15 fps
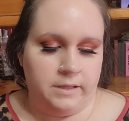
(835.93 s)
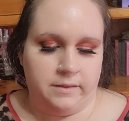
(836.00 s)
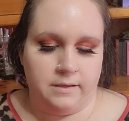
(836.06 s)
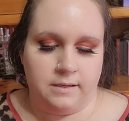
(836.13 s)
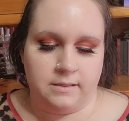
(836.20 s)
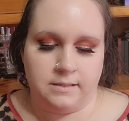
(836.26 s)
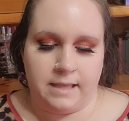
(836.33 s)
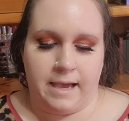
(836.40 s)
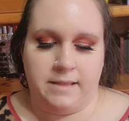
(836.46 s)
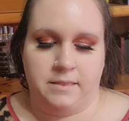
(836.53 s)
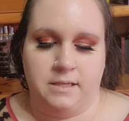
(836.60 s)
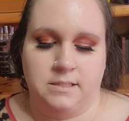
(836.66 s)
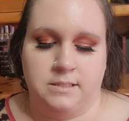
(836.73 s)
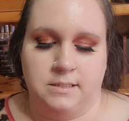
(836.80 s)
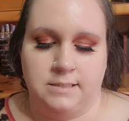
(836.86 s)
I think
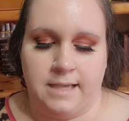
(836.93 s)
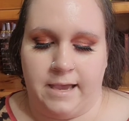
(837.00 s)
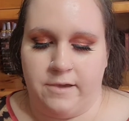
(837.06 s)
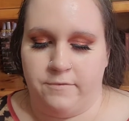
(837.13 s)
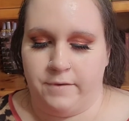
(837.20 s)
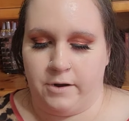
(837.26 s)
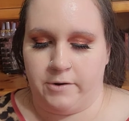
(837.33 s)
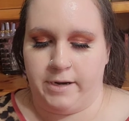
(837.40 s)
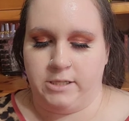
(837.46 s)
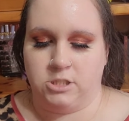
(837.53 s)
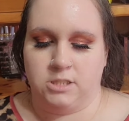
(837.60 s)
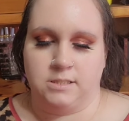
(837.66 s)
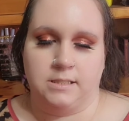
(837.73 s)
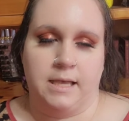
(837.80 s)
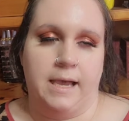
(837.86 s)
that this is a very
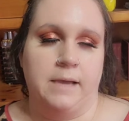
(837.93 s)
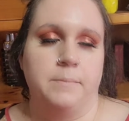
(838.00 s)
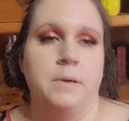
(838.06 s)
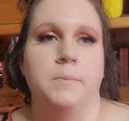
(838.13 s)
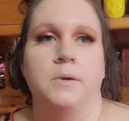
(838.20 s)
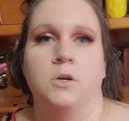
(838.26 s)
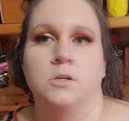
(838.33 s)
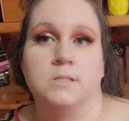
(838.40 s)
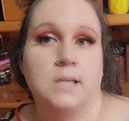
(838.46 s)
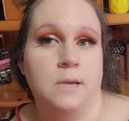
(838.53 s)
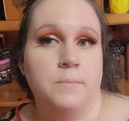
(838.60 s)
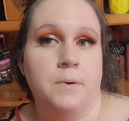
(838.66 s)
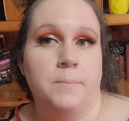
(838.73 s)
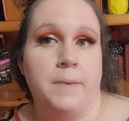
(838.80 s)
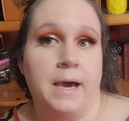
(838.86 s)
just like maybe your
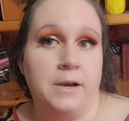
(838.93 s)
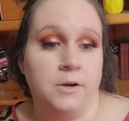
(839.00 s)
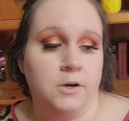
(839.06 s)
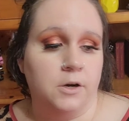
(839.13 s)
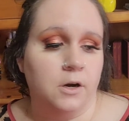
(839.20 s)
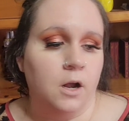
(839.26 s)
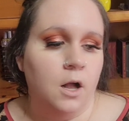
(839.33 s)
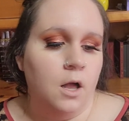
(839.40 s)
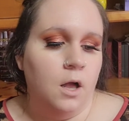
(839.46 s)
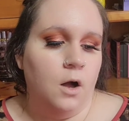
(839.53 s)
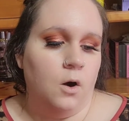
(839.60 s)
skin but better,